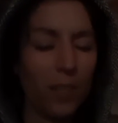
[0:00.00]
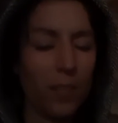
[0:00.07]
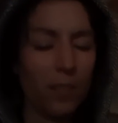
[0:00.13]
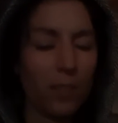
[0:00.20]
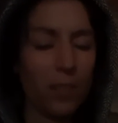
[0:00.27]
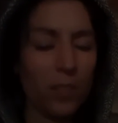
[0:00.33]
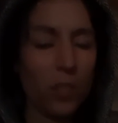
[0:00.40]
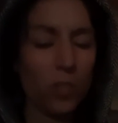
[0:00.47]

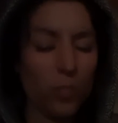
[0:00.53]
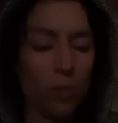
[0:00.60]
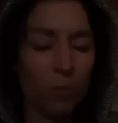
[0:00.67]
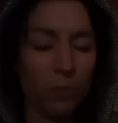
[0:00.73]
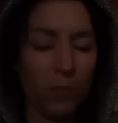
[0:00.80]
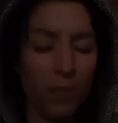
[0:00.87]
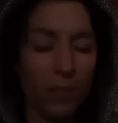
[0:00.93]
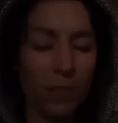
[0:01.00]
This is
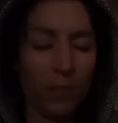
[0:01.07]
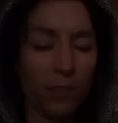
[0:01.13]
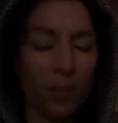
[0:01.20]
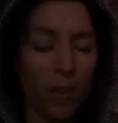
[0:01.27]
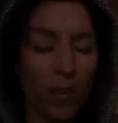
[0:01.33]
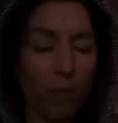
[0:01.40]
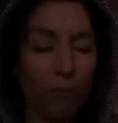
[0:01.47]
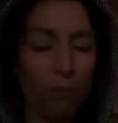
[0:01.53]
something that
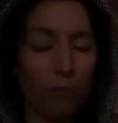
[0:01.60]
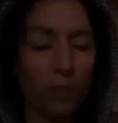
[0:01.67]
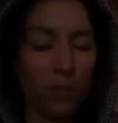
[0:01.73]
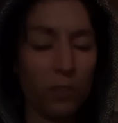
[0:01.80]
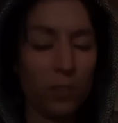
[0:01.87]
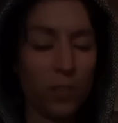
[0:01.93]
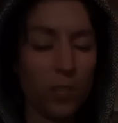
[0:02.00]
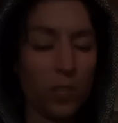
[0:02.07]
I
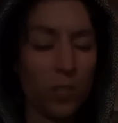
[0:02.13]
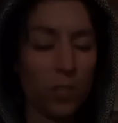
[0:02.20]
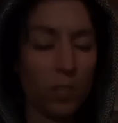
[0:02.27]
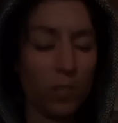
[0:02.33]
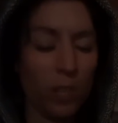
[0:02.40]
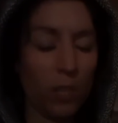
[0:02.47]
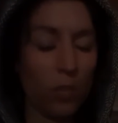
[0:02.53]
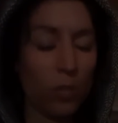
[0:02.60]
felt
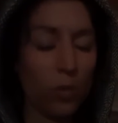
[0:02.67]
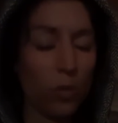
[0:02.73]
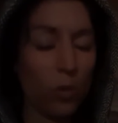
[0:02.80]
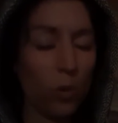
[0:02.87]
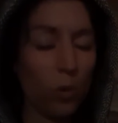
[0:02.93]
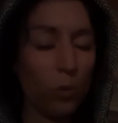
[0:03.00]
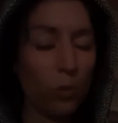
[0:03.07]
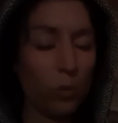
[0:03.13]
yesterday
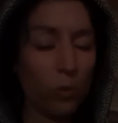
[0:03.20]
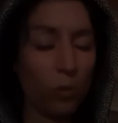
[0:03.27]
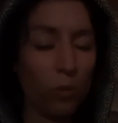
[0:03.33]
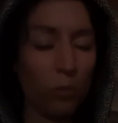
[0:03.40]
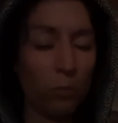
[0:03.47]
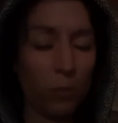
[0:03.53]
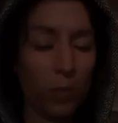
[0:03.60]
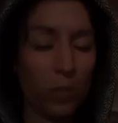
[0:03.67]
so
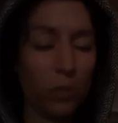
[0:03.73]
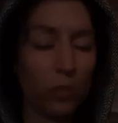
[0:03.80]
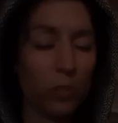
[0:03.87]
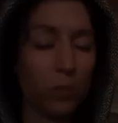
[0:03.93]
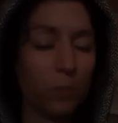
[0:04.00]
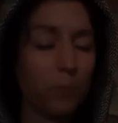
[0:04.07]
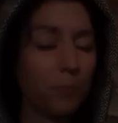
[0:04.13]
much.